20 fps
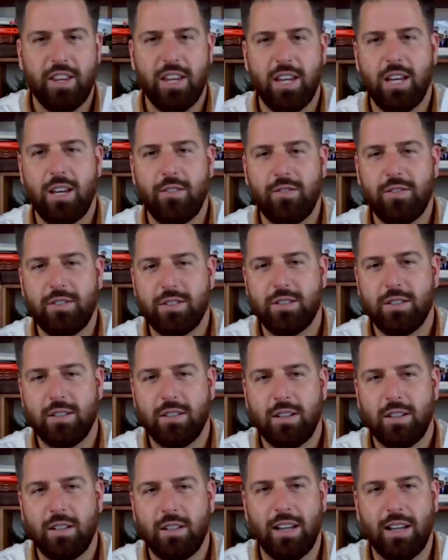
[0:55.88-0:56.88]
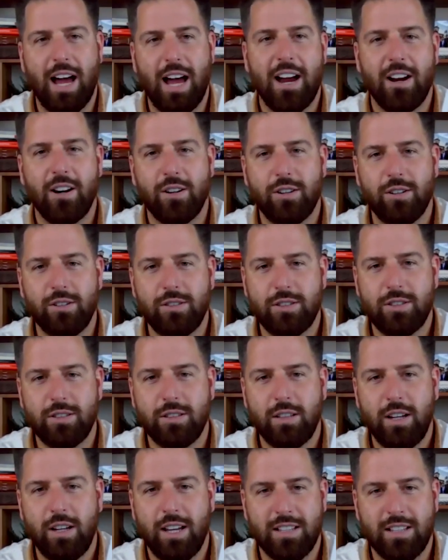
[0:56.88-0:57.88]
thieves,
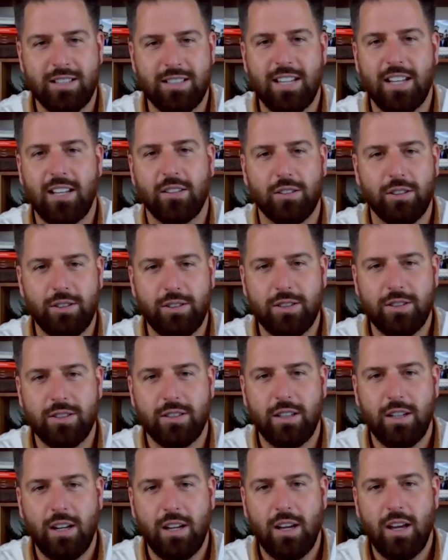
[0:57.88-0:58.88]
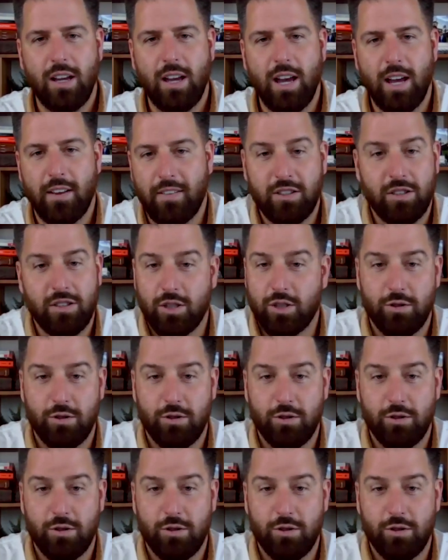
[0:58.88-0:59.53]
liars, and stealers. And that's the